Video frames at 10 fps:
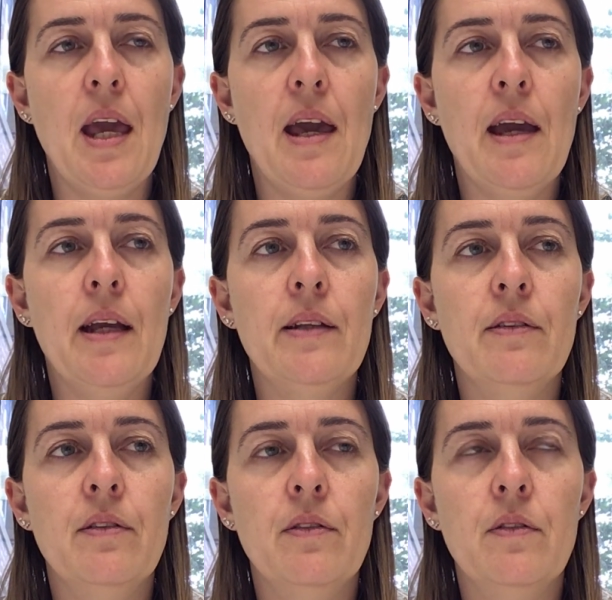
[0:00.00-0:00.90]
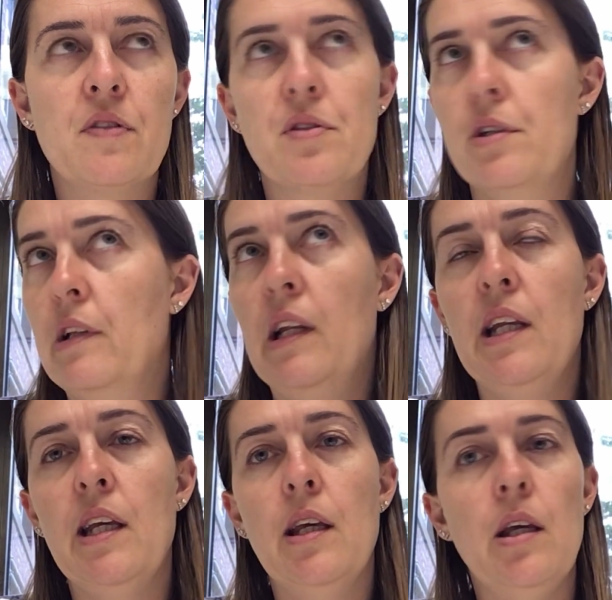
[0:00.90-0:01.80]
and
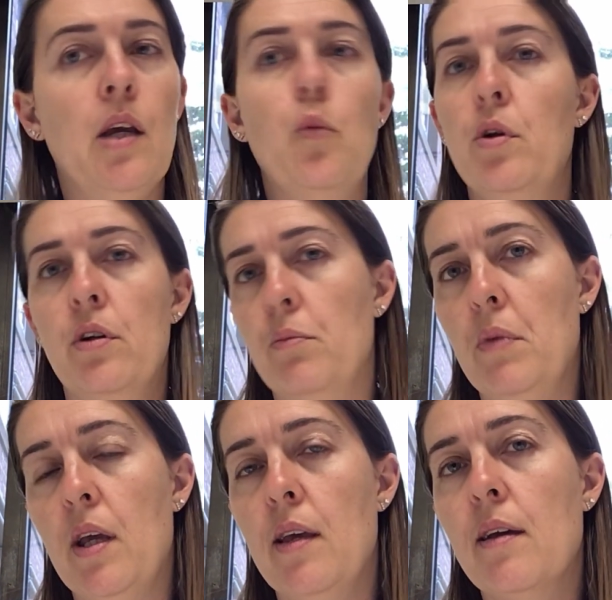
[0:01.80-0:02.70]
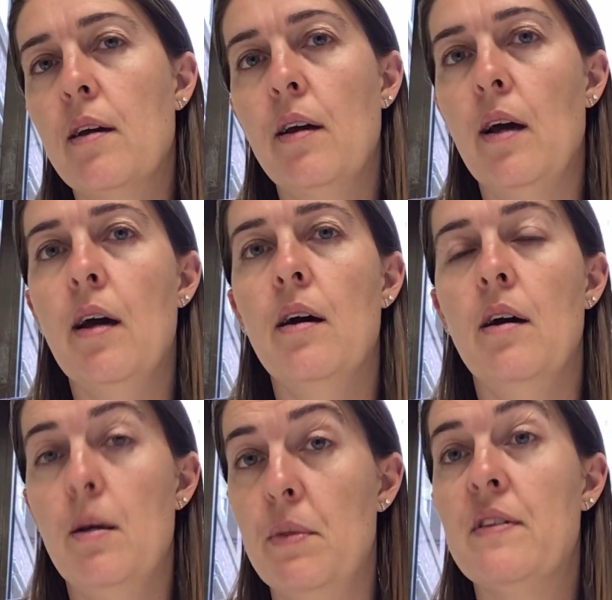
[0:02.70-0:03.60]
certainly it will not make
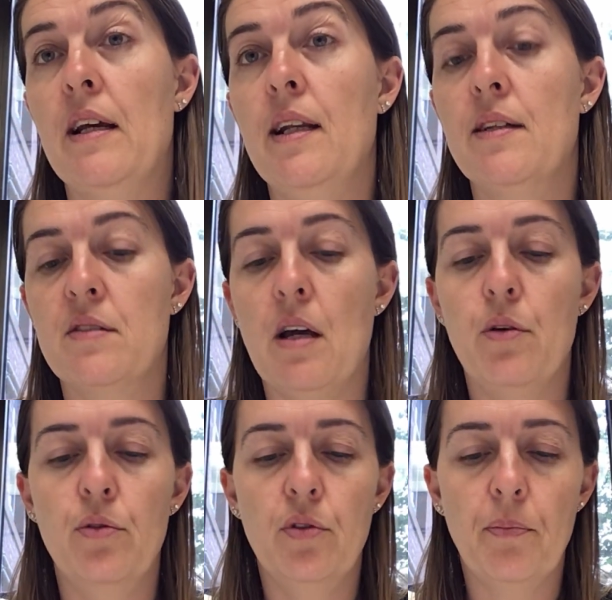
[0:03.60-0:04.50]
a metallic sound.